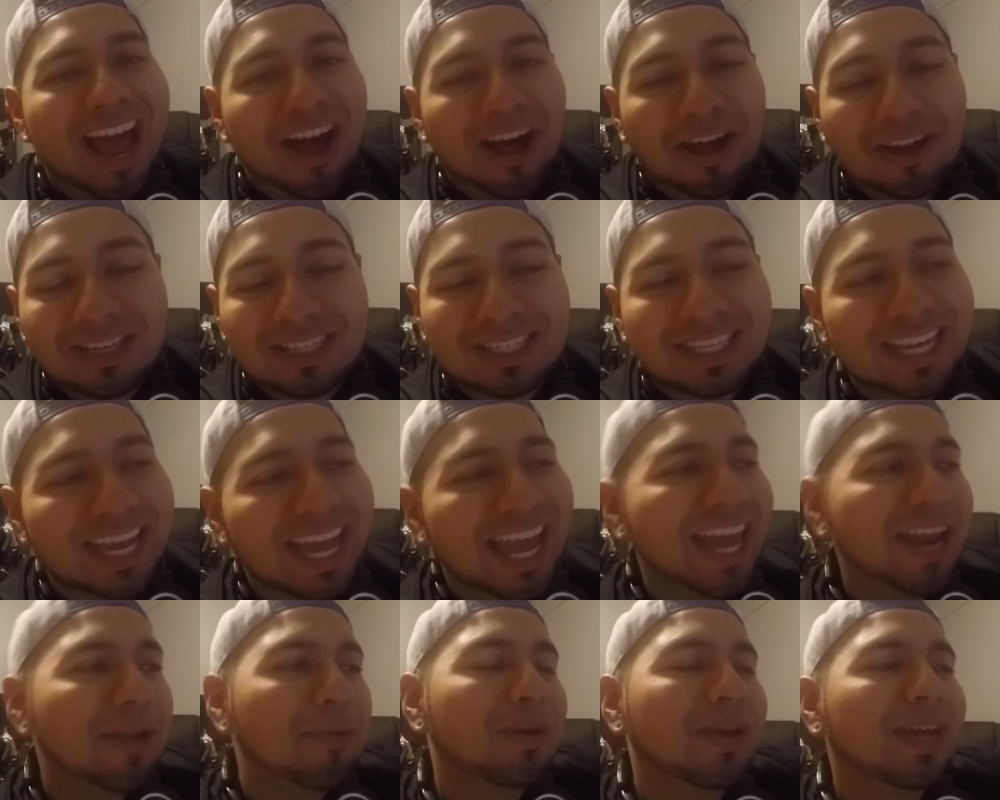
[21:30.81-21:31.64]
honestly,
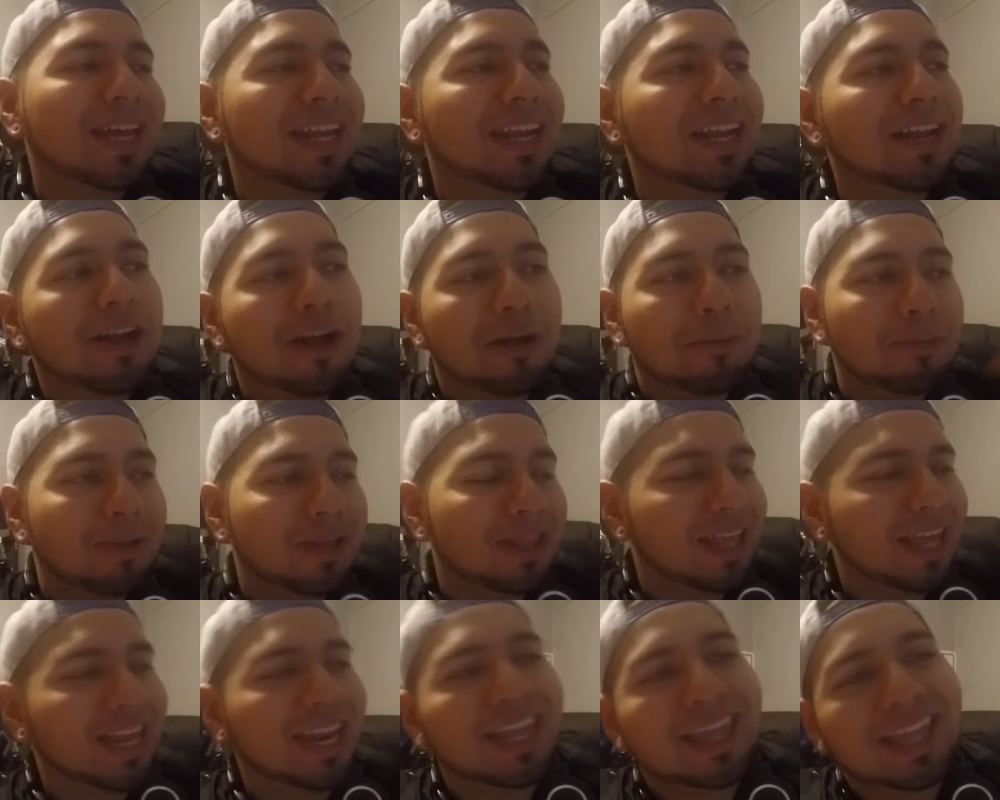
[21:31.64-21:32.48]
anyone can
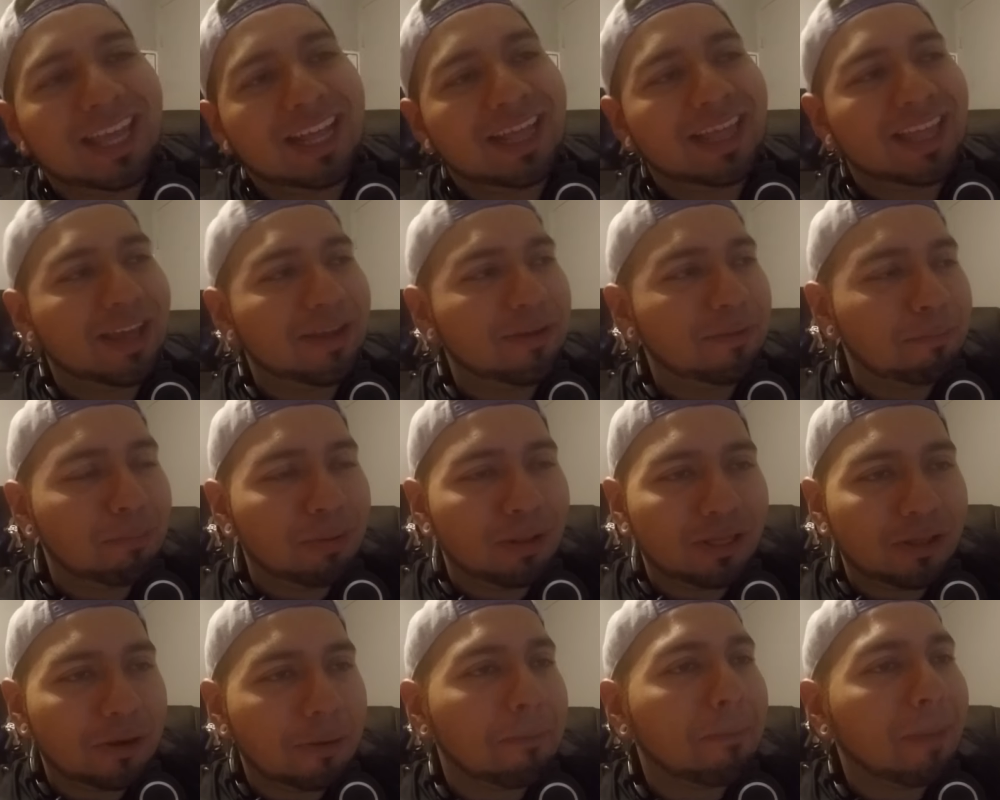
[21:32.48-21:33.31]
accomplish anything they
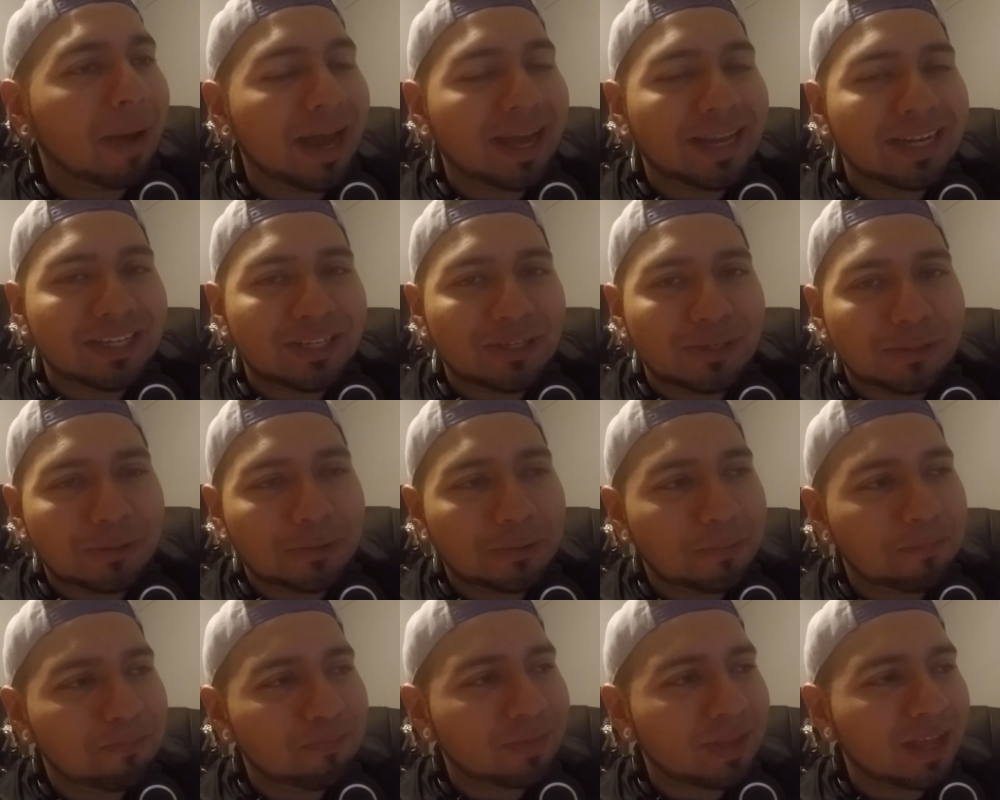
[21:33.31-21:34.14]
put their mind
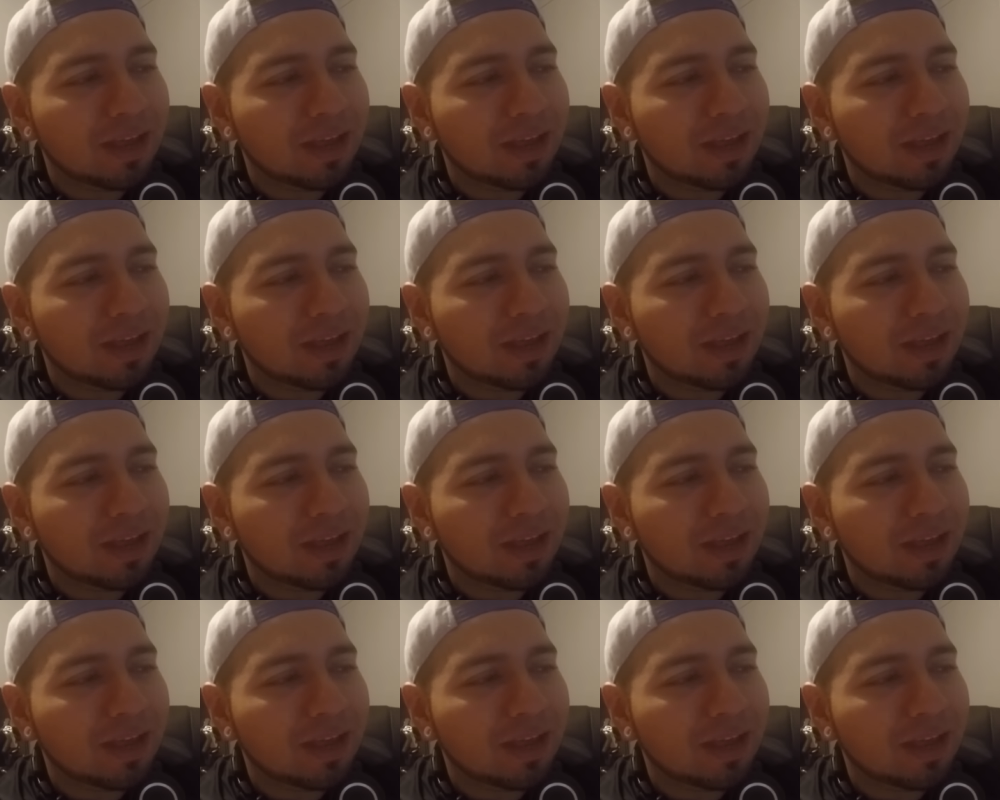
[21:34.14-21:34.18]
to.